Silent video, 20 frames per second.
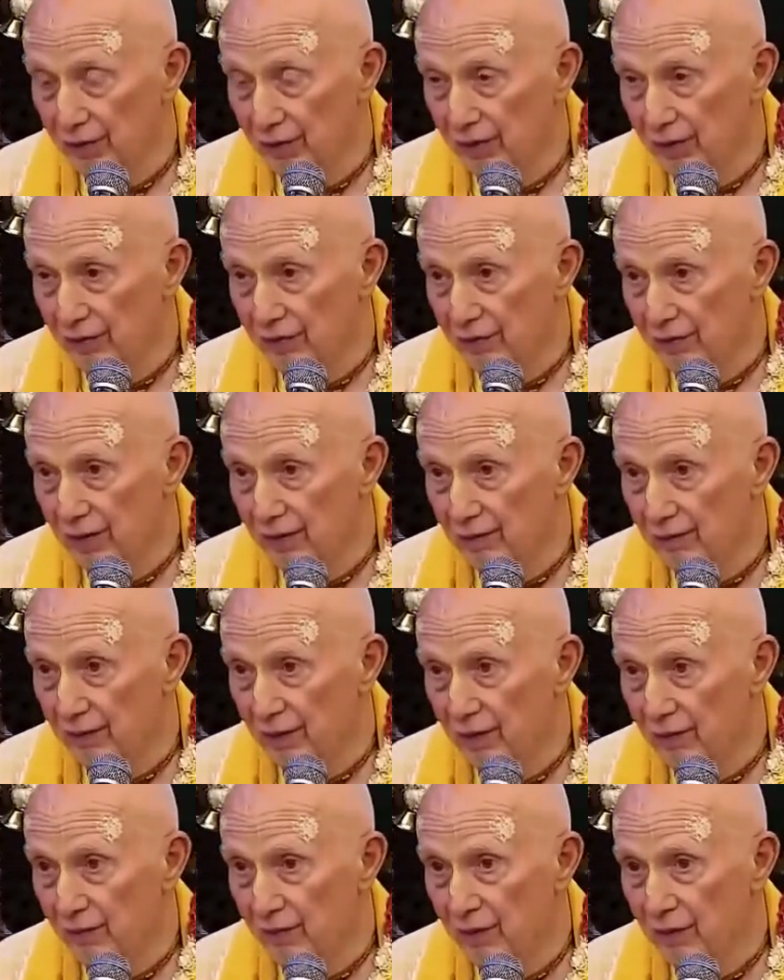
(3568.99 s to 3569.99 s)
but at the same
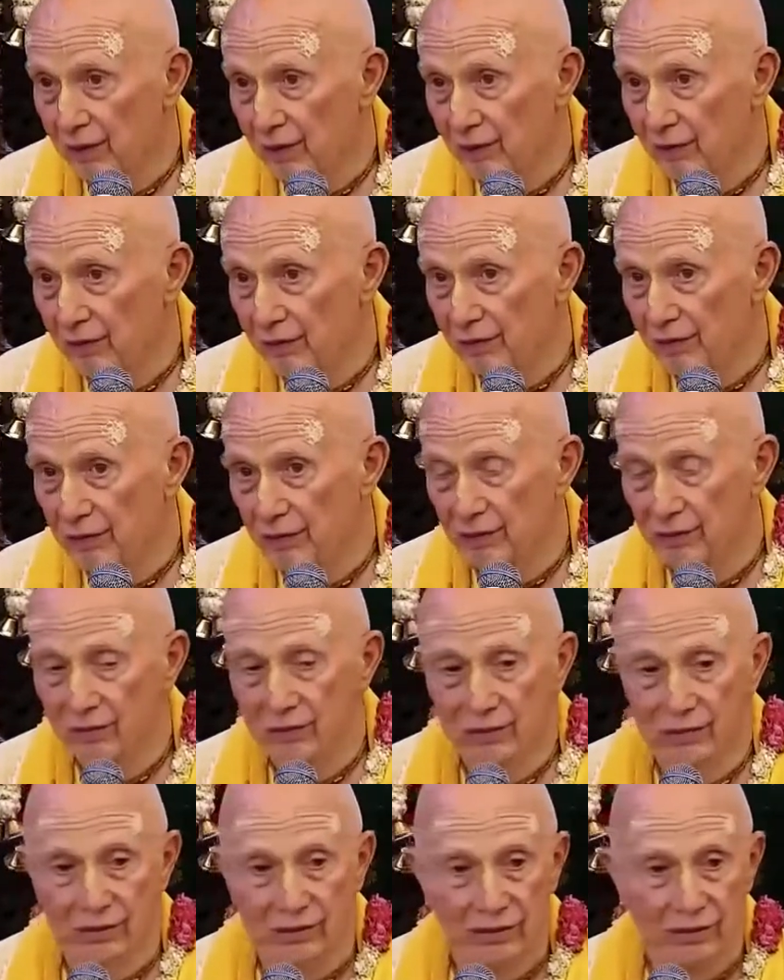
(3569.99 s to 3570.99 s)
time we know the
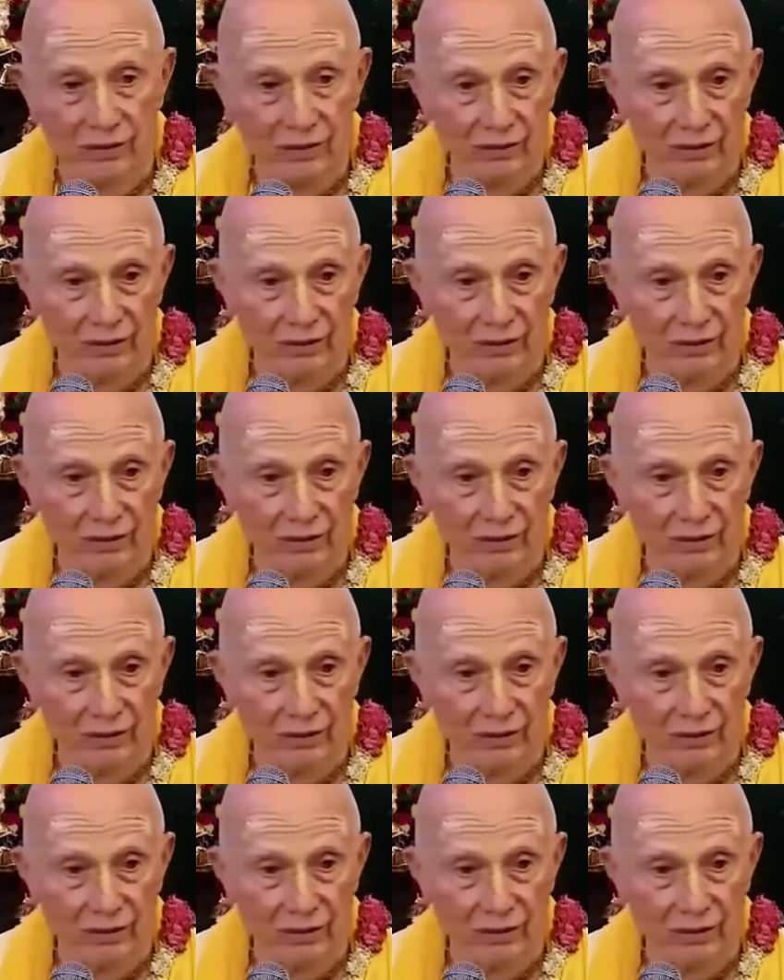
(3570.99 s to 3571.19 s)
solution